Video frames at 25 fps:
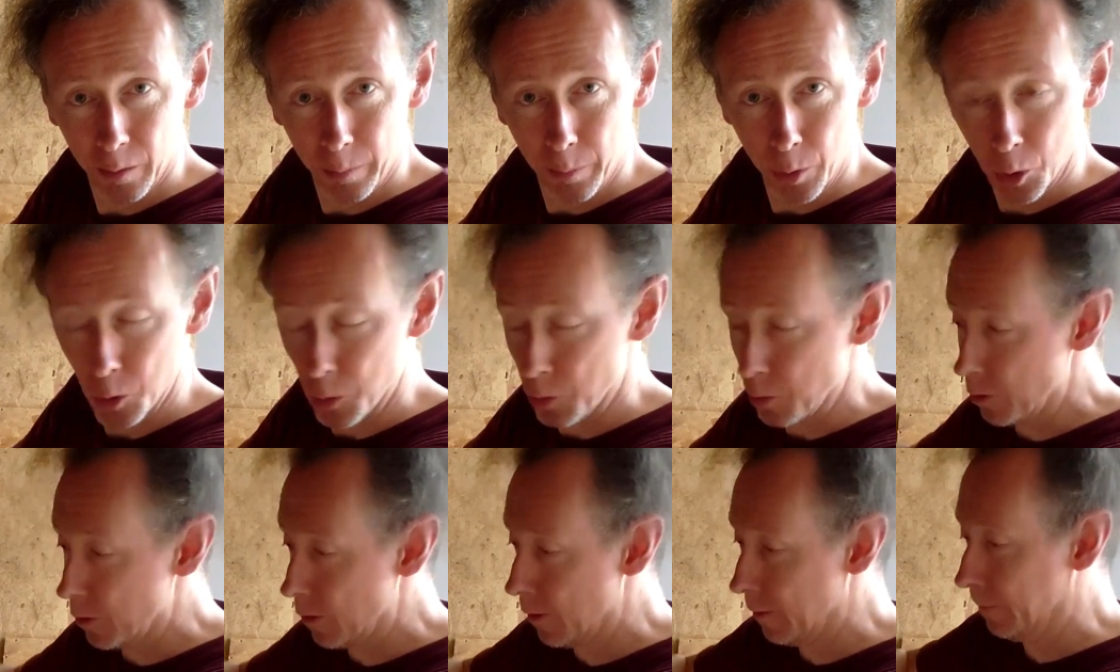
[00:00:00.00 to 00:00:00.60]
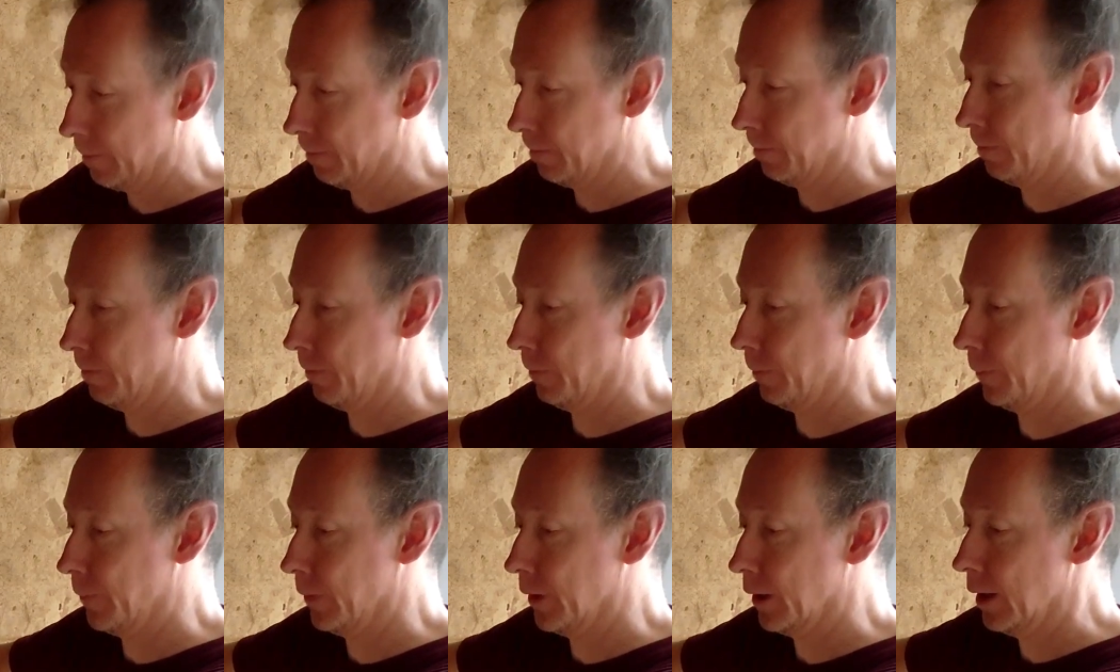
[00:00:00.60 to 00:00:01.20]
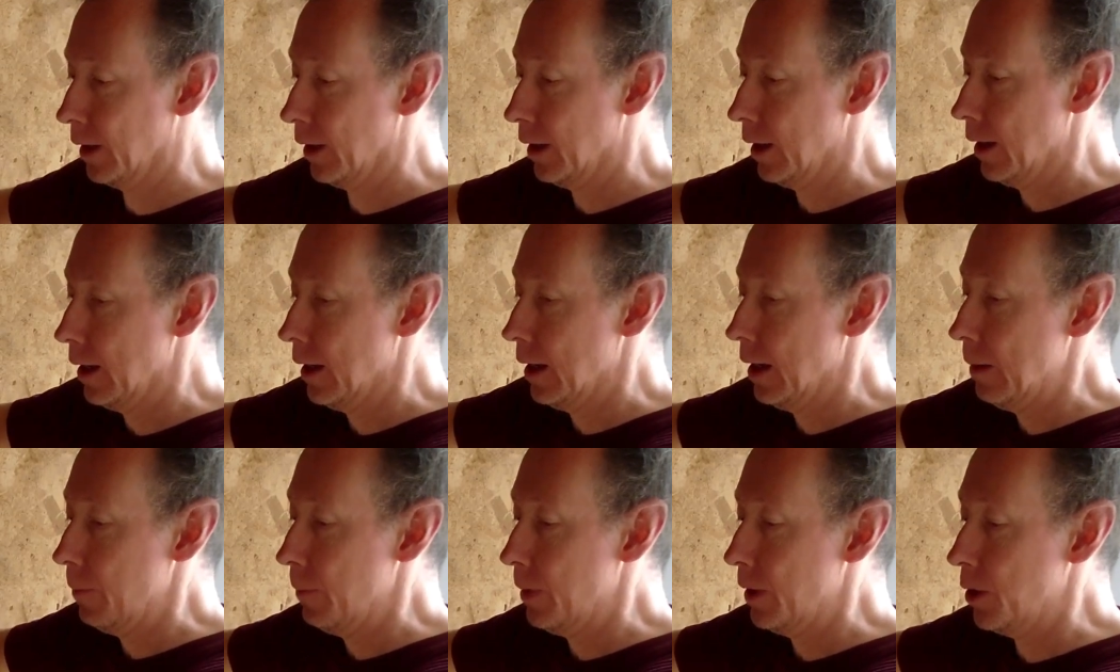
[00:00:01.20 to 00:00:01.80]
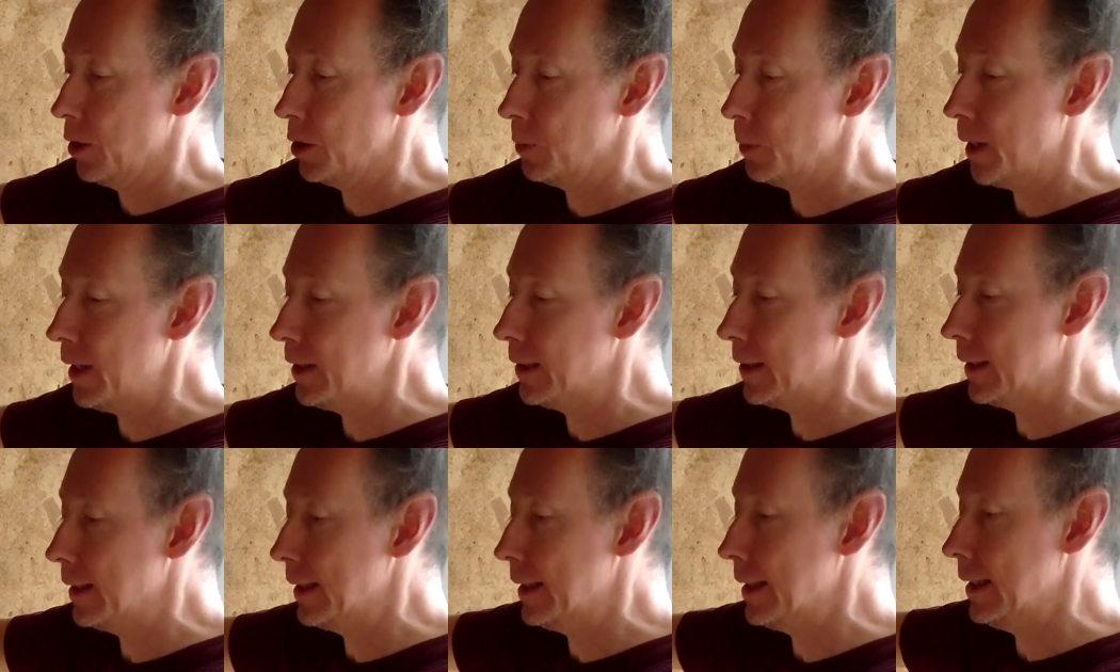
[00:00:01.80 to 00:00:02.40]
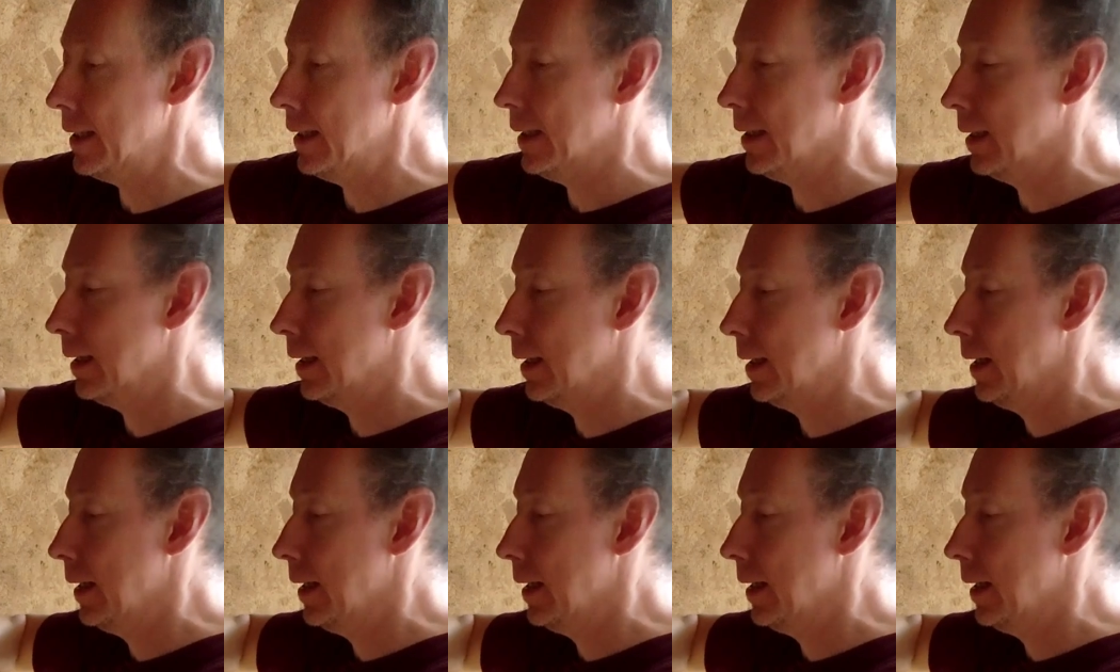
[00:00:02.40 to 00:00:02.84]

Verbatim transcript: a booth. Because basically